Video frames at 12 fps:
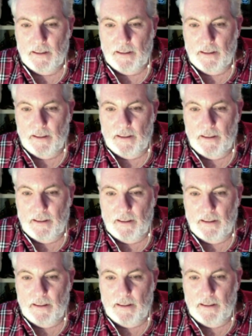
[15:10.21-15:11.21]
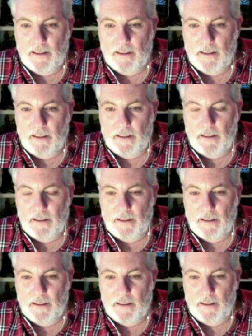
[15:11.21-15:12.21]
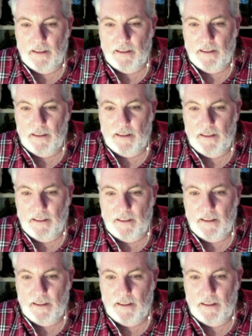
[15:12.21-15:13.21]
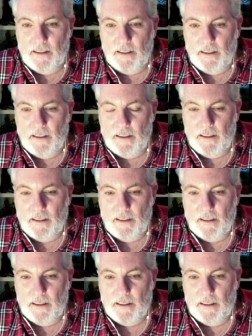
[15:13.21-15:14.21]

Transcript: [no speech]